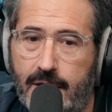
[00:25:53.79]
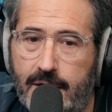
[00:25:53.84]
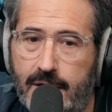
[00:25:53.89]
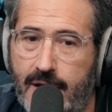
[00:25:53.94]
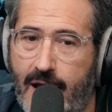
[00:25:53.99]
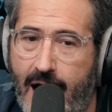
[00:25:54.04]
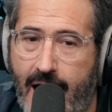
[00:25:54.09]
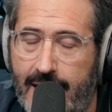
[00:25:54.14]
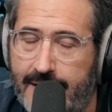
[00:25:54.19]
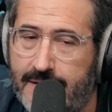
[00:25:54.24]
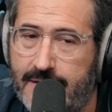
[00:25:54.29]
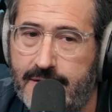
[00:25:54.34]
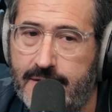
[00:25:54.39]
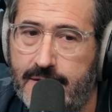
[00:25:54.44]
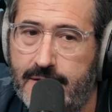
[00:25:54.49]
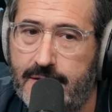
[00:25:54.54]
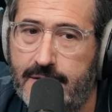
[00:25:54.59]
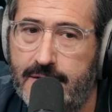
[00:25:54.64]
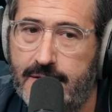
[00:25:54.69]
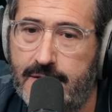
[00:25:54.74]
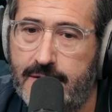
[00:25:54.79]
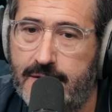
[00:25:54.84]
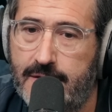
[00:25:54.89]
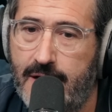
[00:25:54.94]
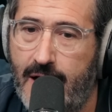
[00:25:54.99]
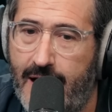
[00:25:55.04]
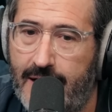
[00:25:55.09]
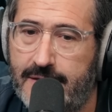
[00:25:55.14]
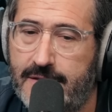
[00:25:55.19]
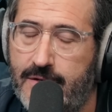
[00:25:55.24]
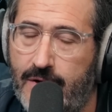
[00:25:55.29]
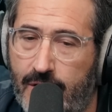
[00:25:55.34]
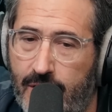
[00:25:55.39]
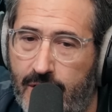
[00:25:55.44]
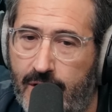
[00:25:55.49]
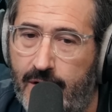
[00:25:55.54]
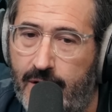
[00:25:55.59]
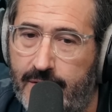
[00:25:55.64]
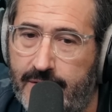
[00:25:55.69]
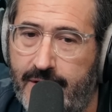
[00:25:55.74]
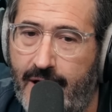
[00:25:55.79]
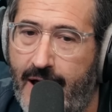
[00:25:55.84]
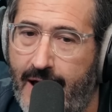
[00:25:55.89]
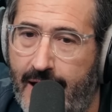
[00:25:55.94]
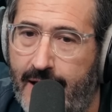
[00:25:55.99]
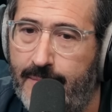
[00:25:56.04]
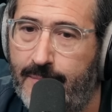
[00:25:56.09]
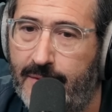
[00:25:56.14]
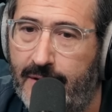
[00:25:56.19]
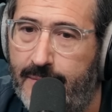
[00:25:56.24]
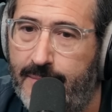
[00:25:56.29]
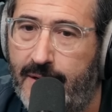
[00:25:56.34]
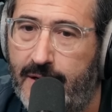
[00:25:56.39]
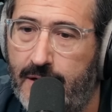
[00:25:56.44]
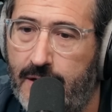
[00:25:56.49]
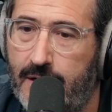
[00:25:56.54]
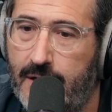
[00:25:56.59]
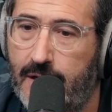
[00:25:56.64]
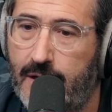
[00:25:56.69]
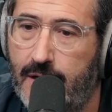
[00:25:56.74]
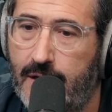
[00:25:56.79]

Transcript: not not term, time limit.